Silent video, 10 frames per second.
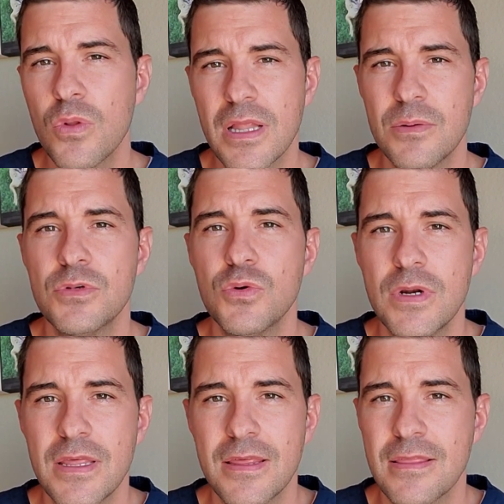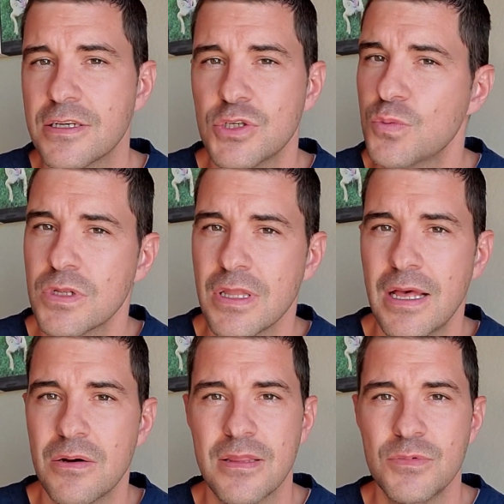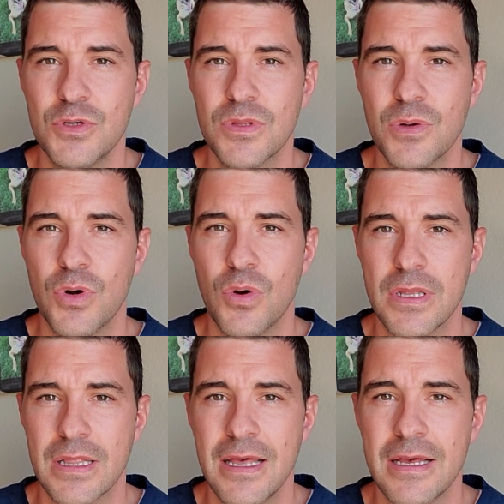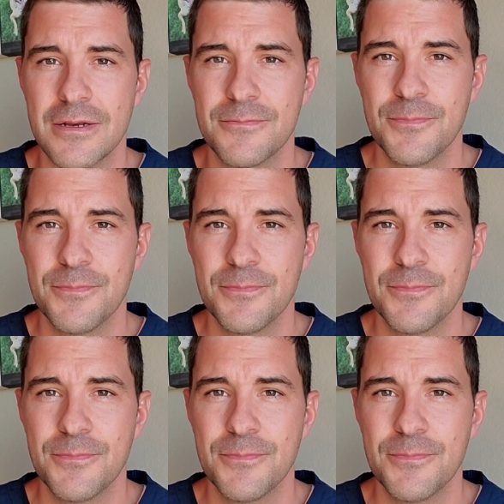let them do anything that you wouldn't let them do with a broken leg.